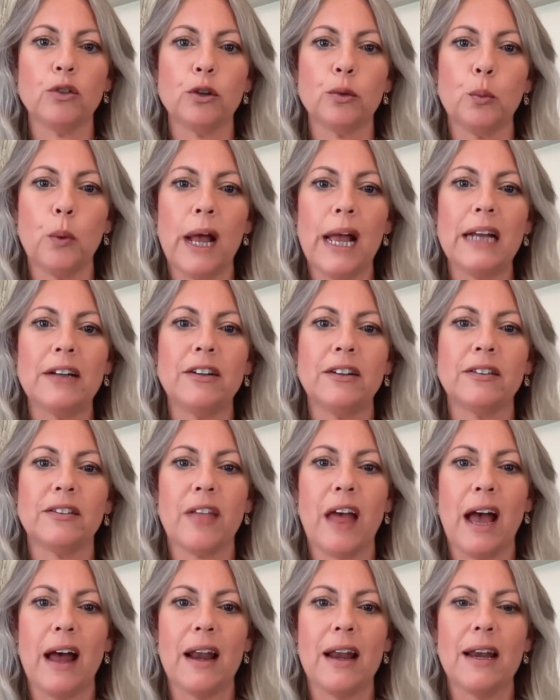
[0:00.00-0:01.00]
So where
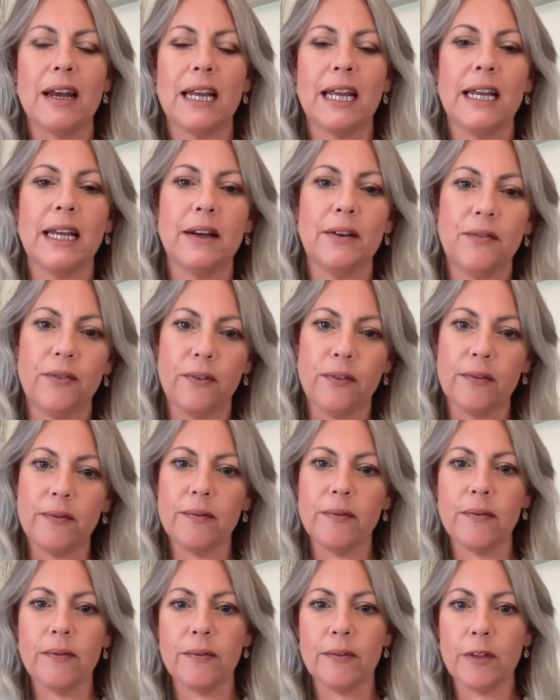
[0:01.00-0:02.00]
does that leave
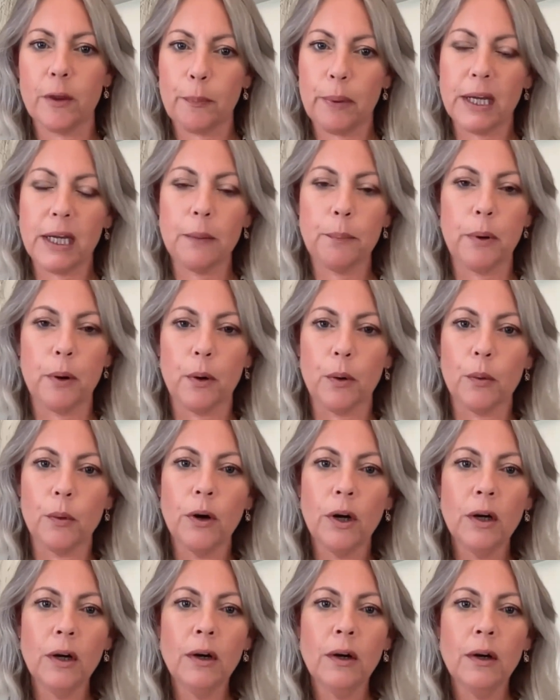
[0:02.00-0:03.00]
the
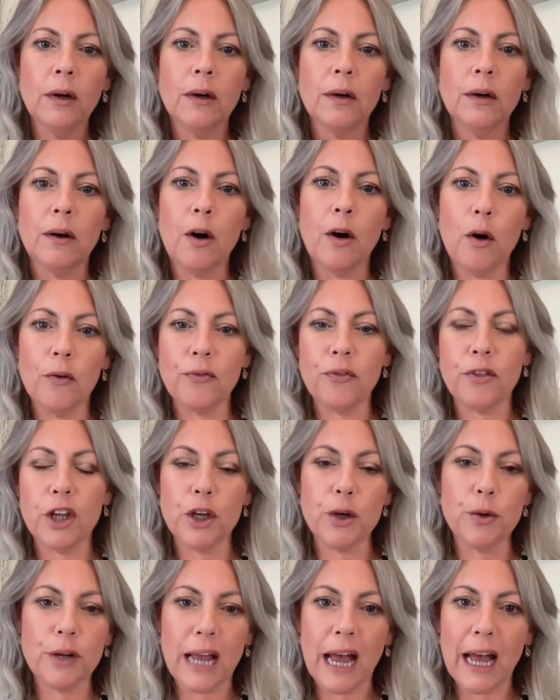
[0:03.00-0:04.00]
people of
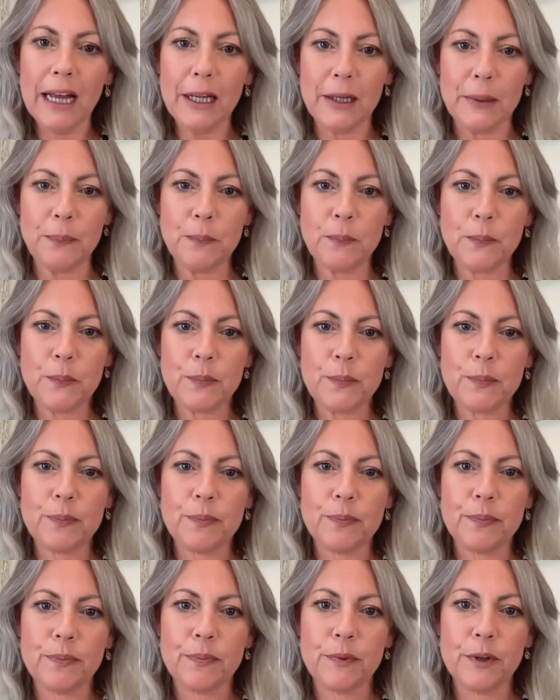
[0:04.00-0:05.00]
the UK?
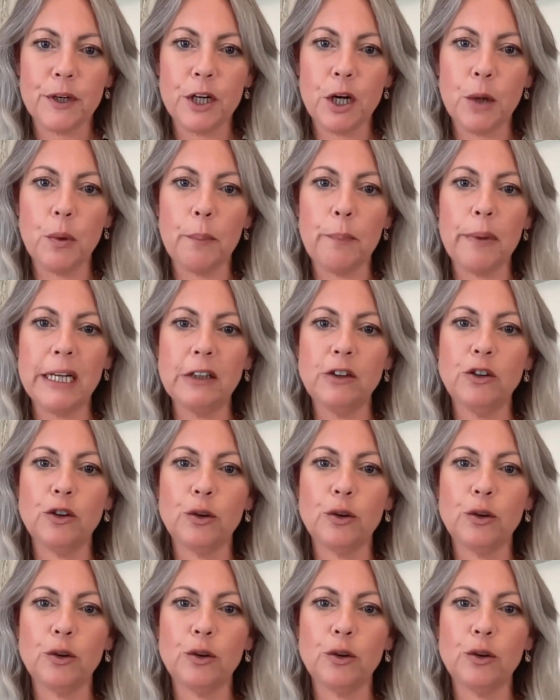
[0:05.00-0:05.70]
We're being